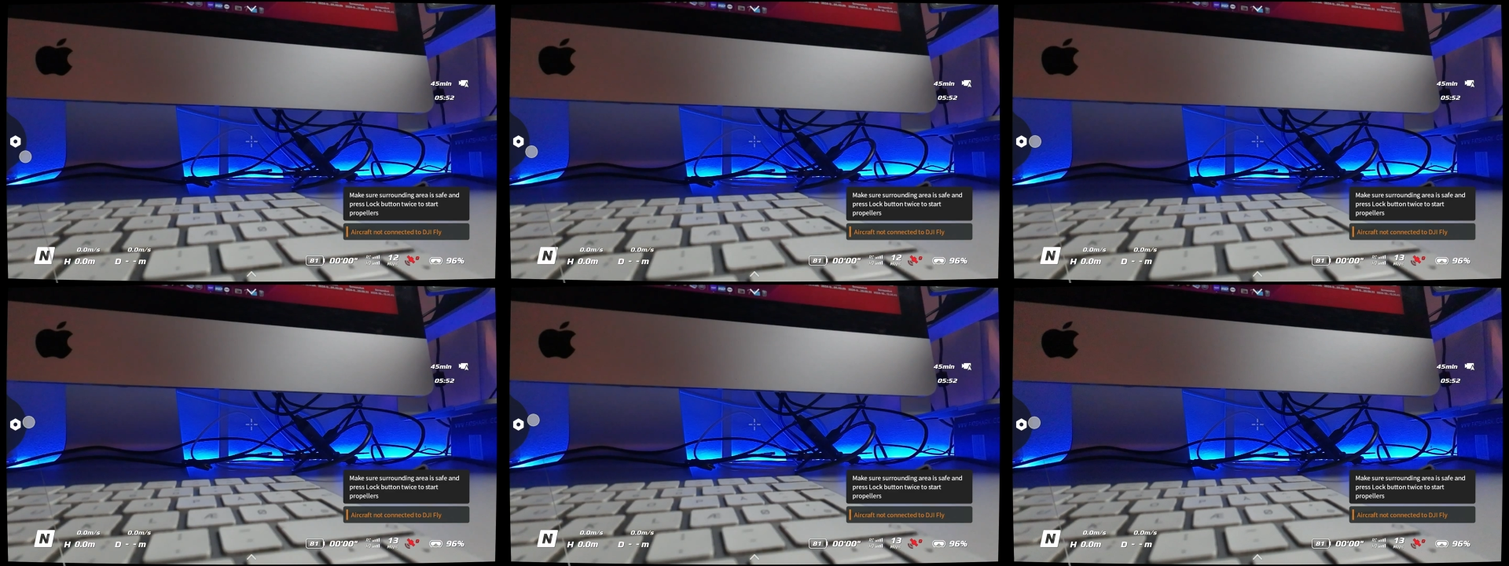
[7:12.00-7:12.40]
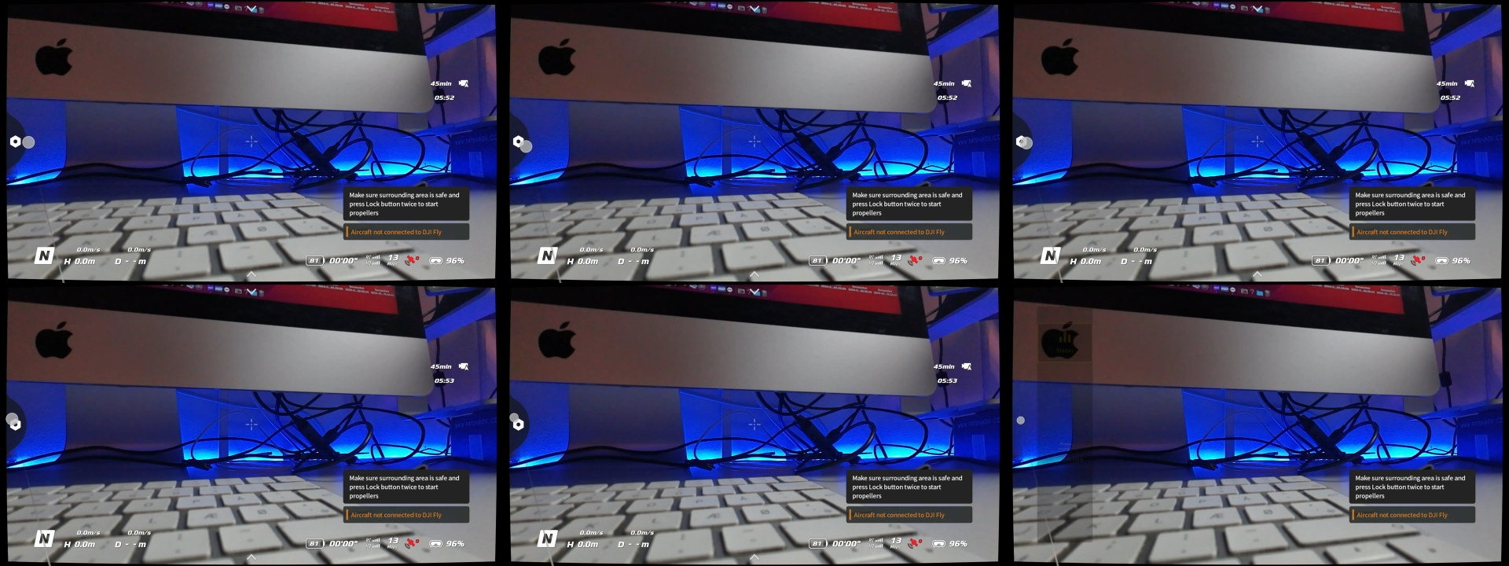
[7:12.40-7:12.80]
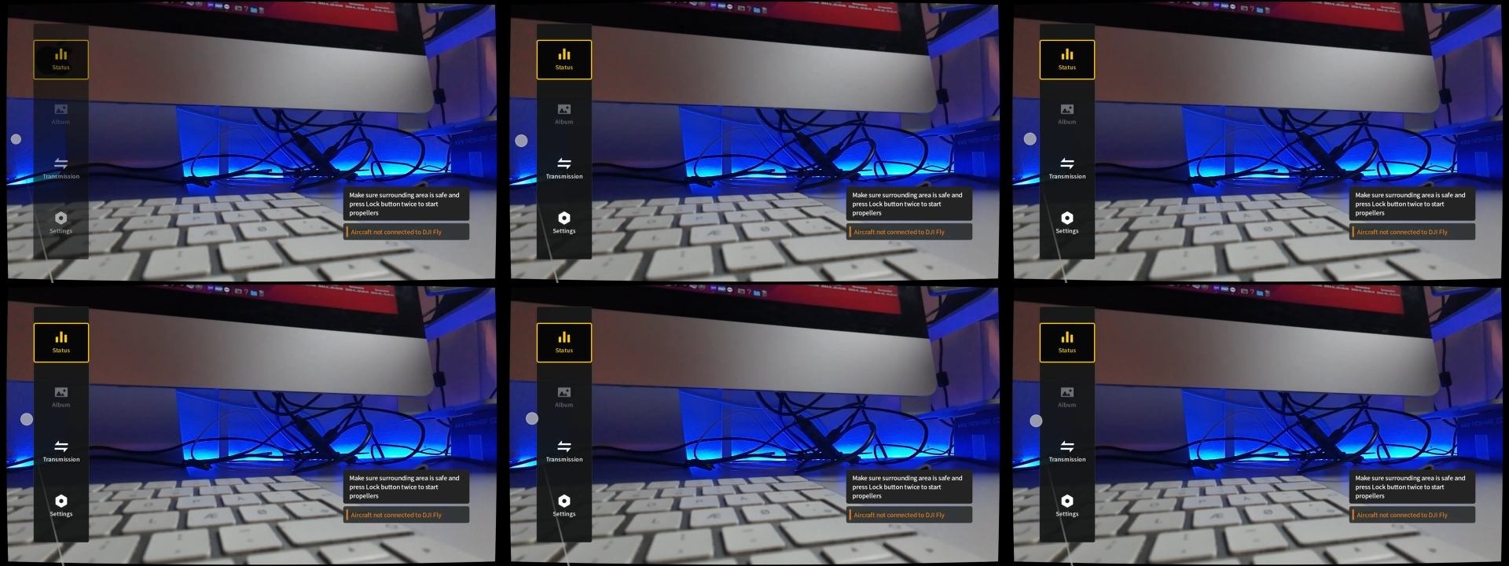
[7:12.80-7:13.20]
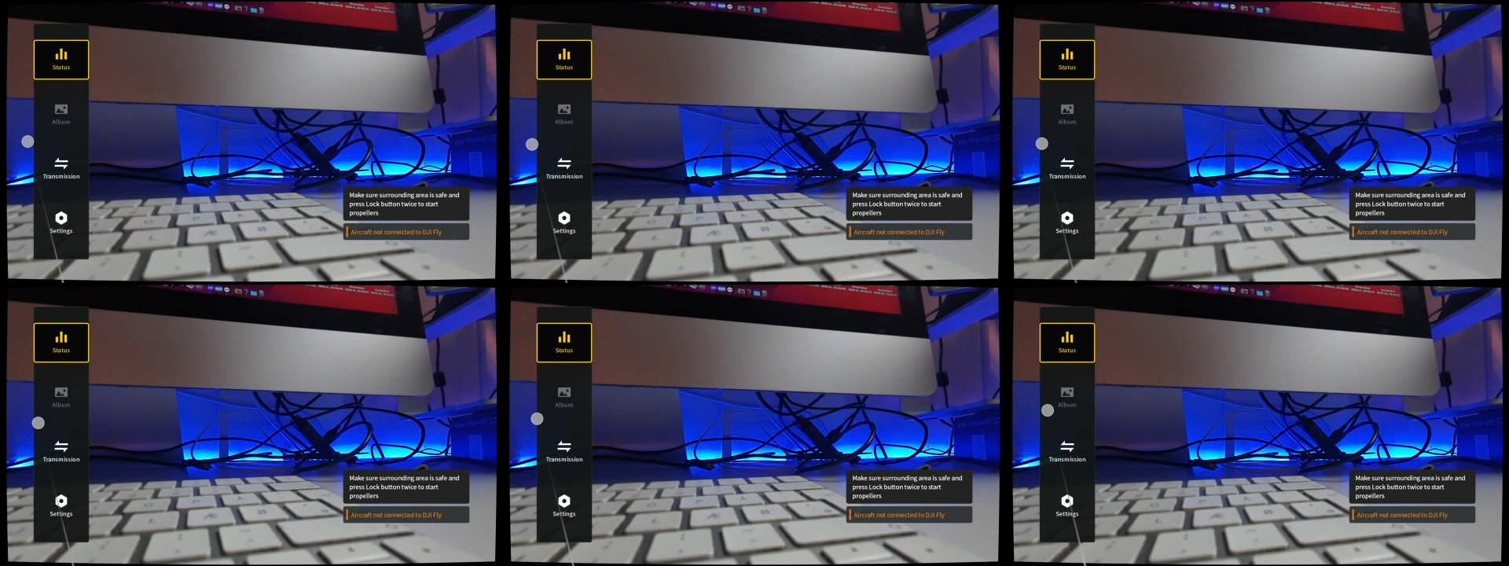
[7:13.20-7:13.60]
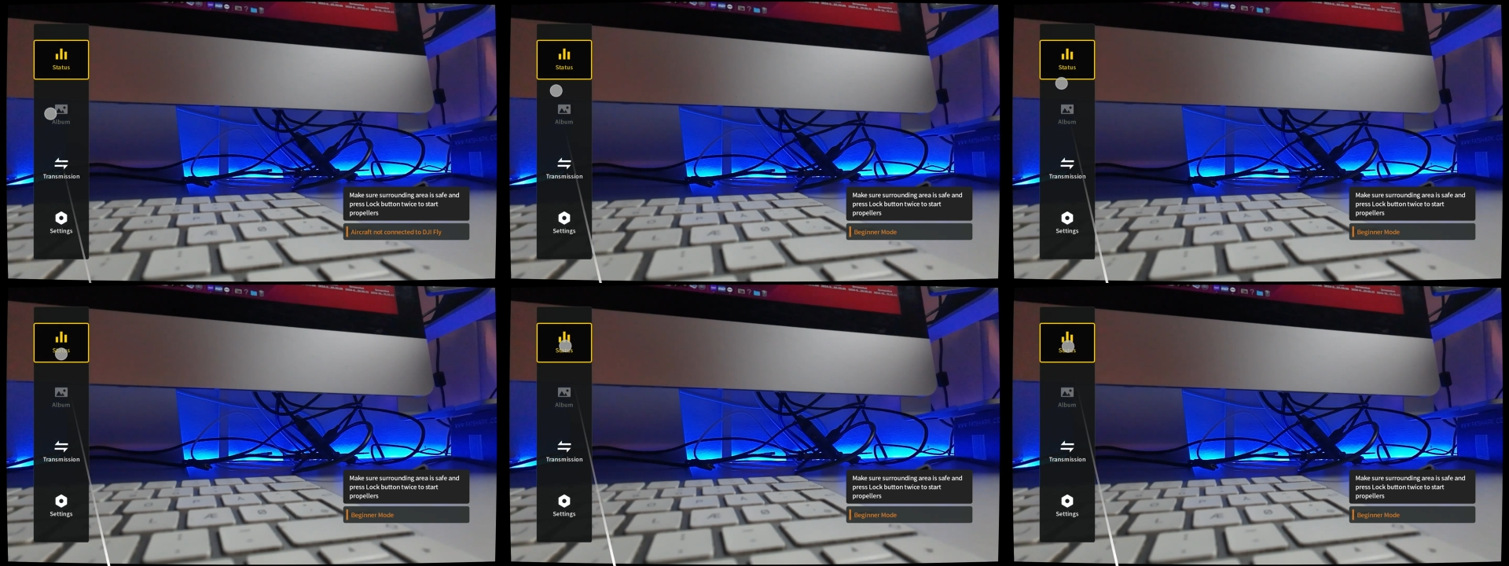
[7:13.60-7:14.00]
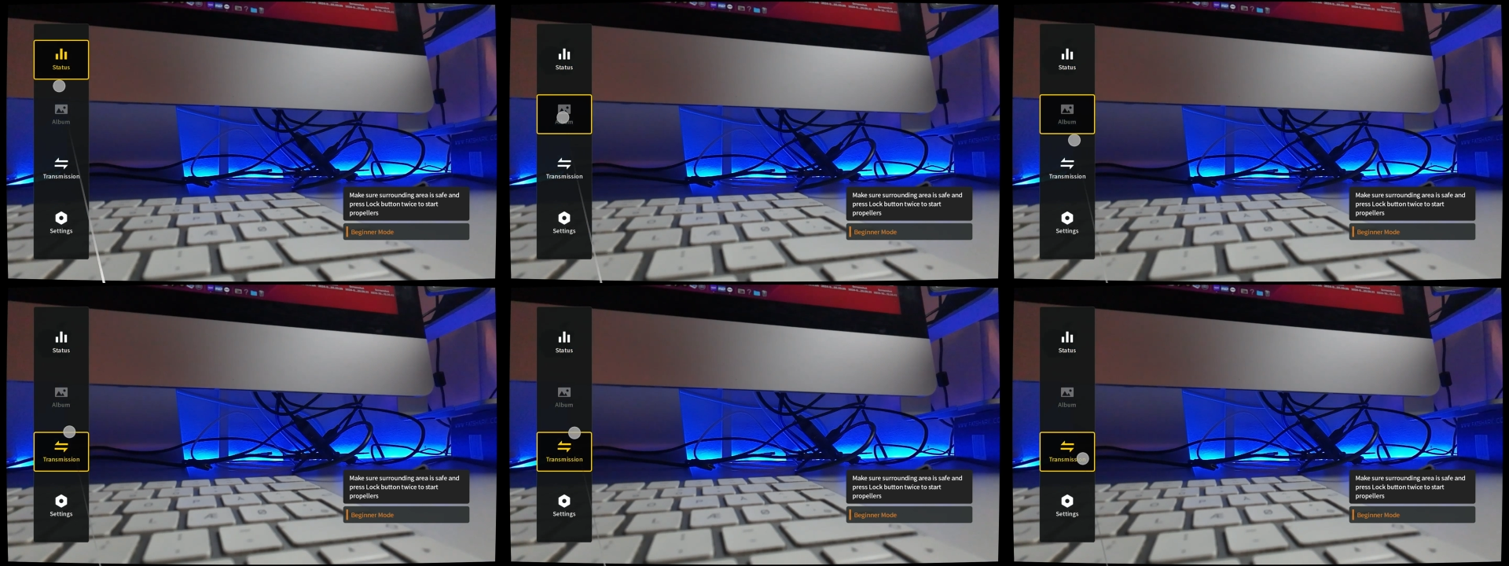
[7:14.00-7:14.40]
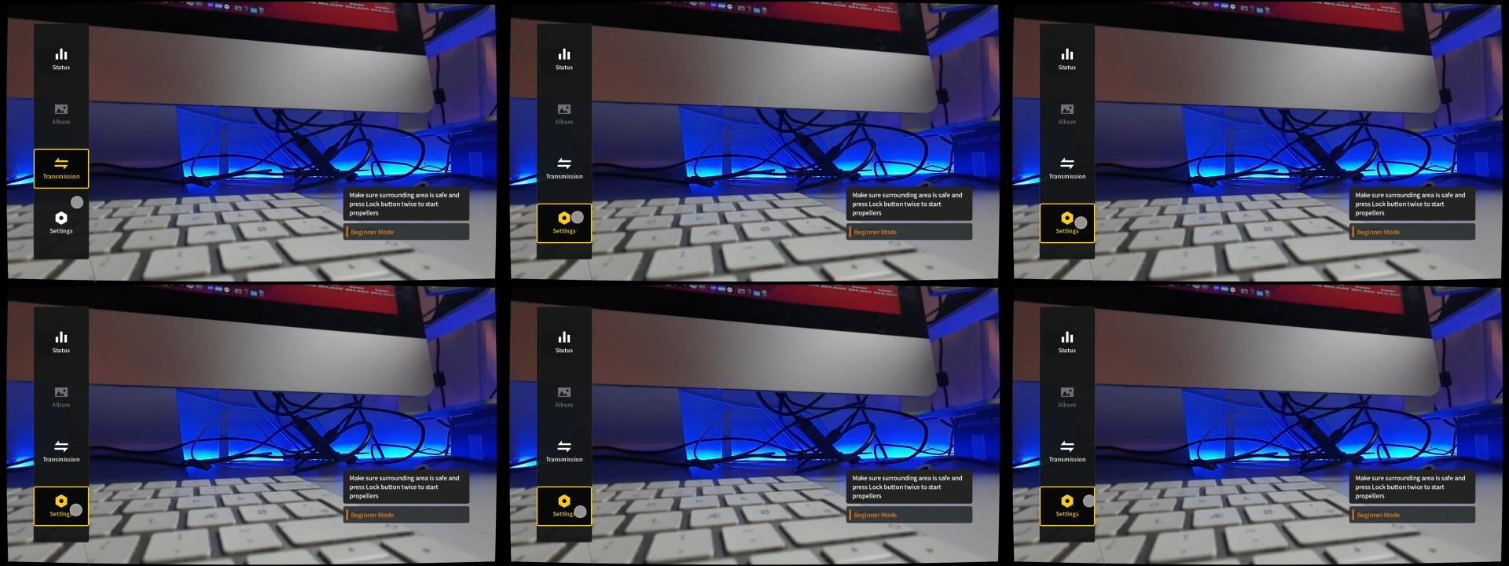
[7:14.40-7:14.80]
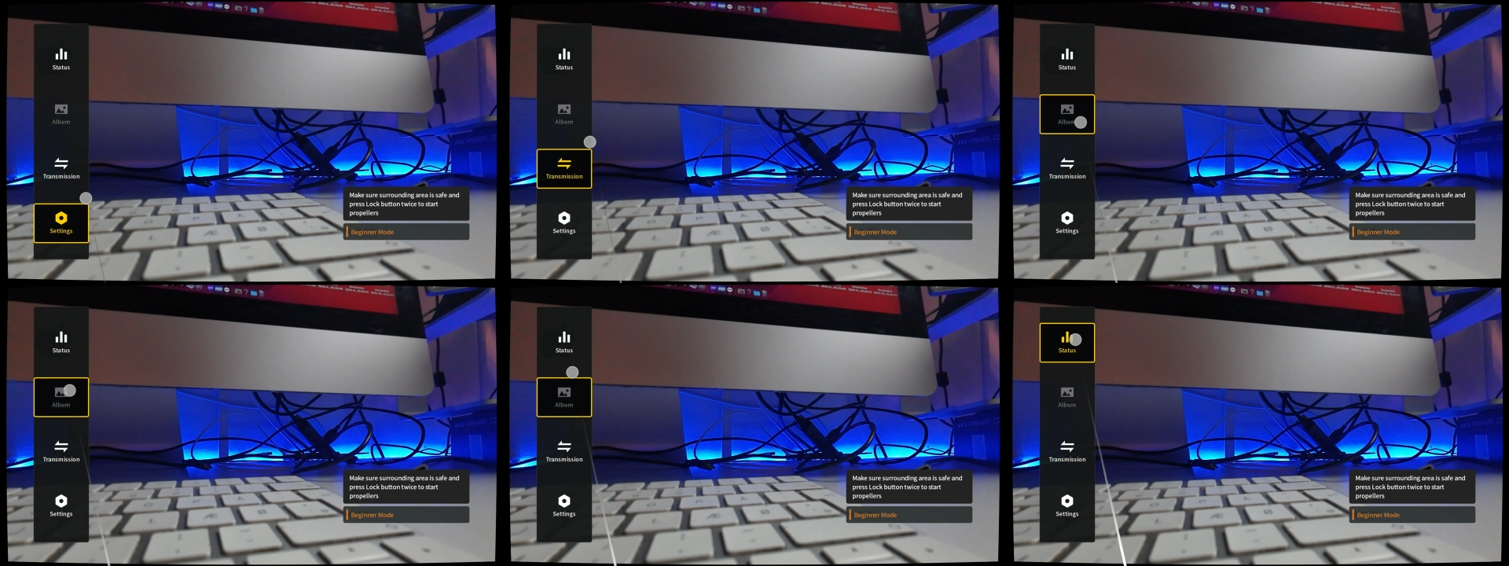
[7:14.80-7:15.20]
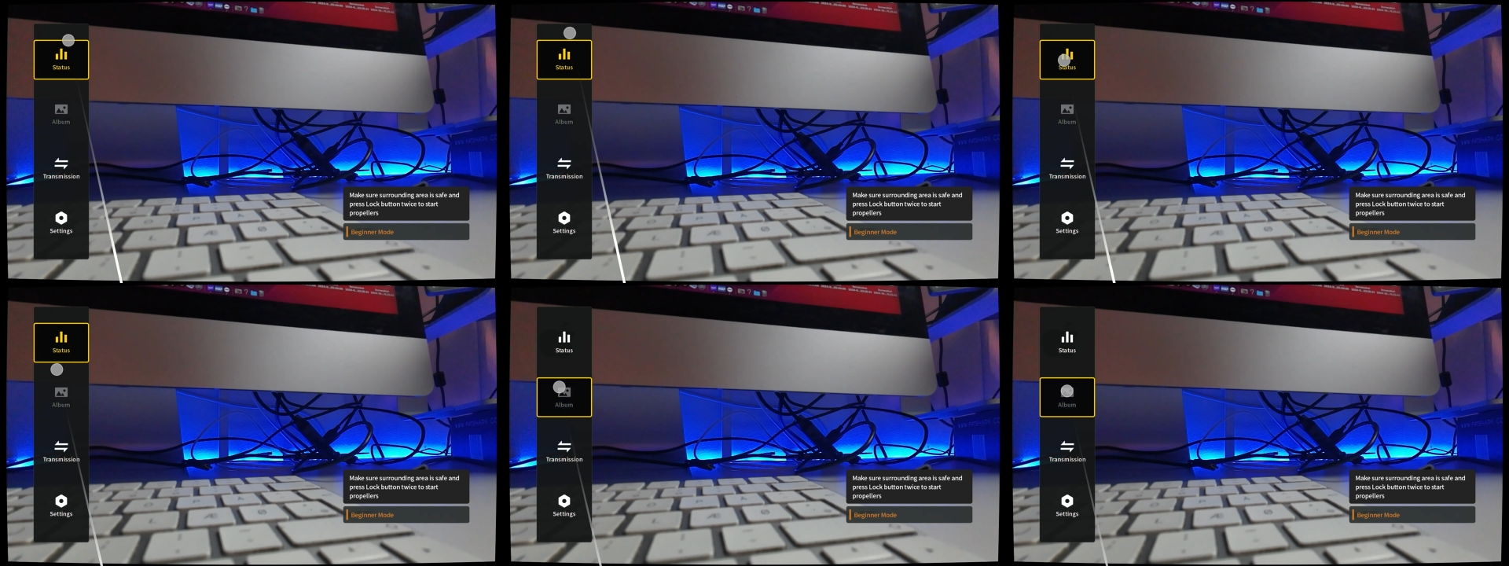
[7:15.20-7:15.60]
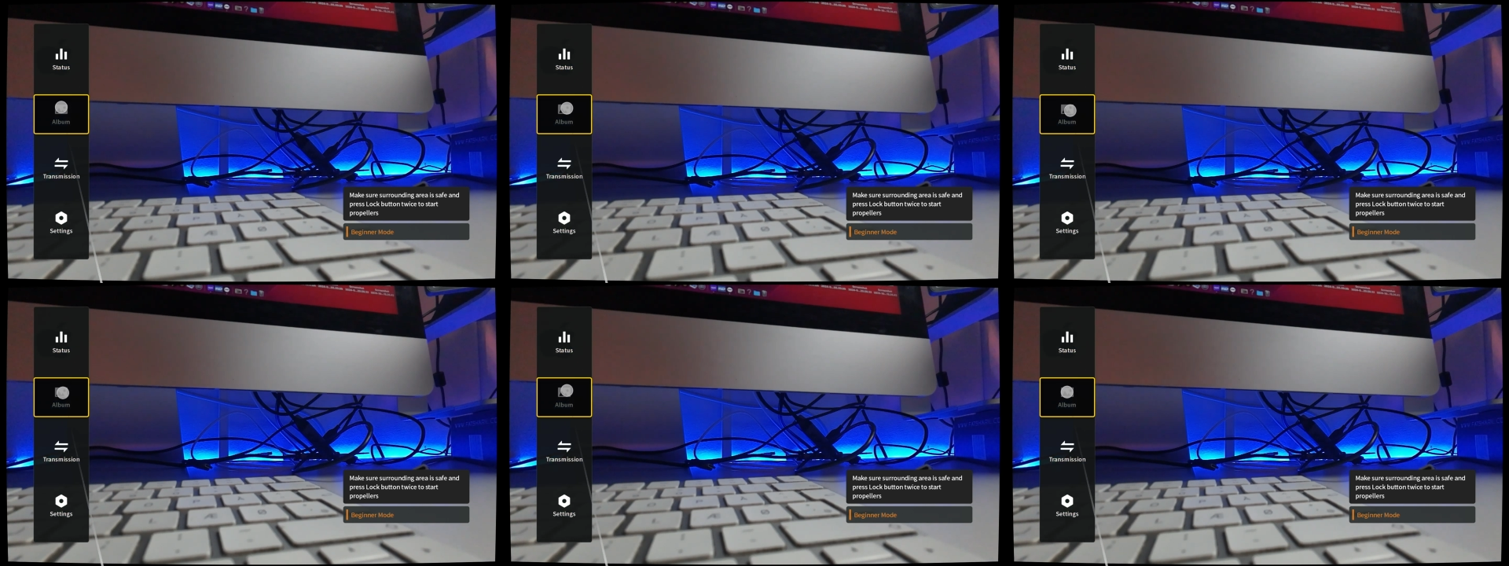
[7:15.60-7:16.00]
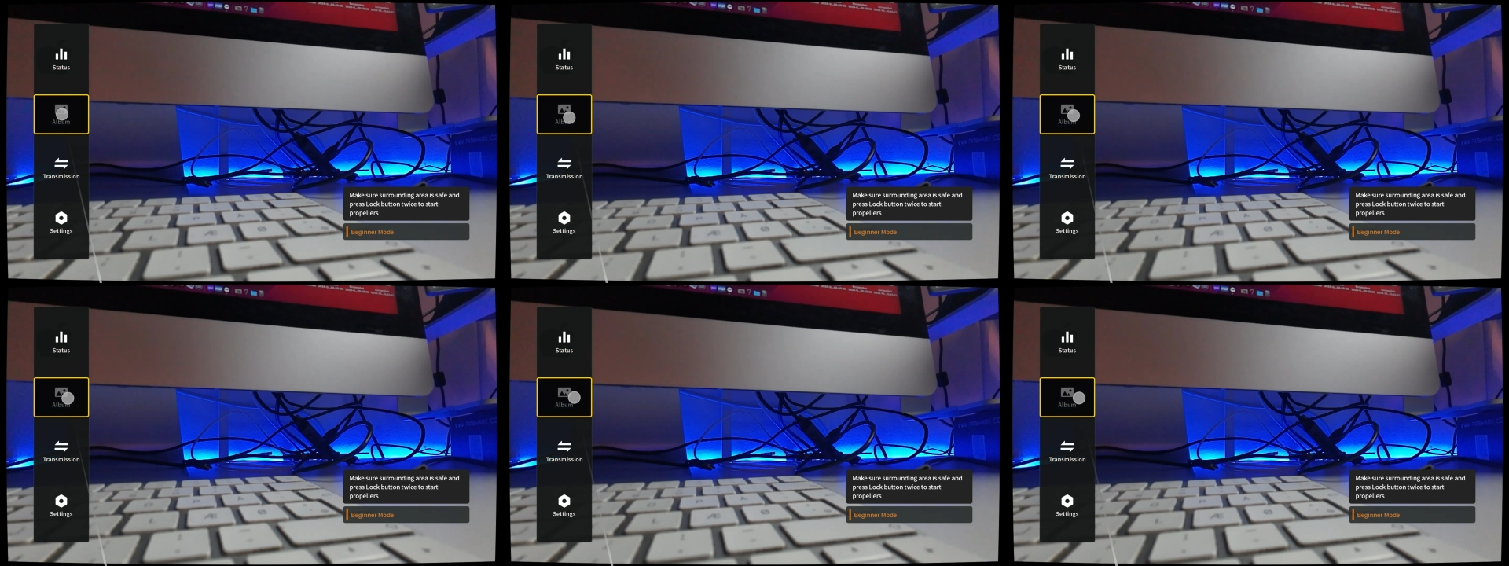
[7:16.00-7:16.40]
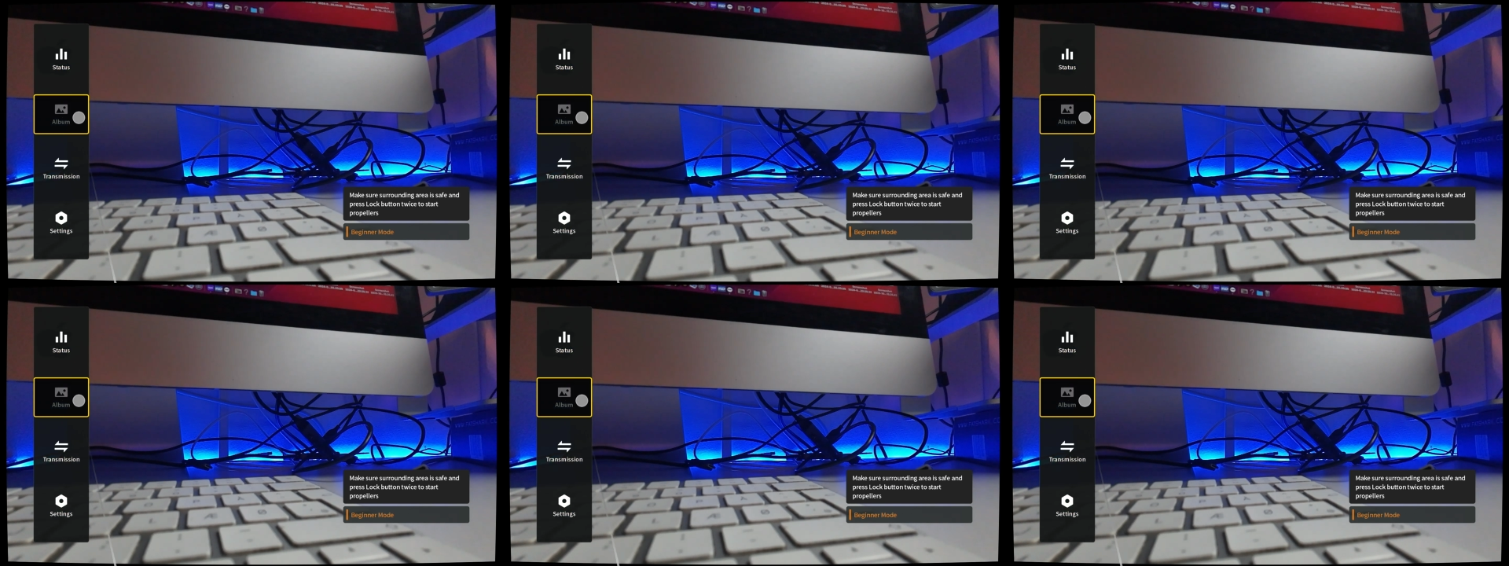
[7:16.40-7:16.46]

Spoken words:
No face is visible, so there are no lips to read.